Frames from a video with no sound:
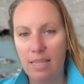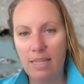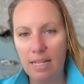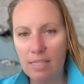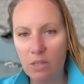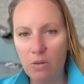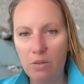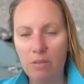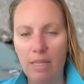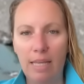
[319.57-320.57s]
That's a
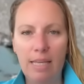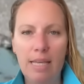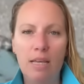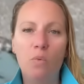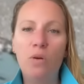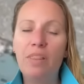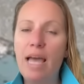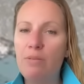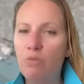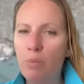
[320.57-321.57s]
good thing. Will
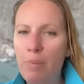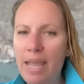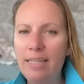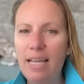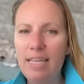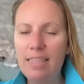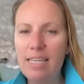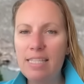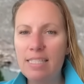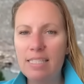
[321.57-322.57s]
that remain like
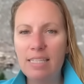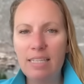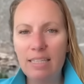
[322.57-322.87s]
this?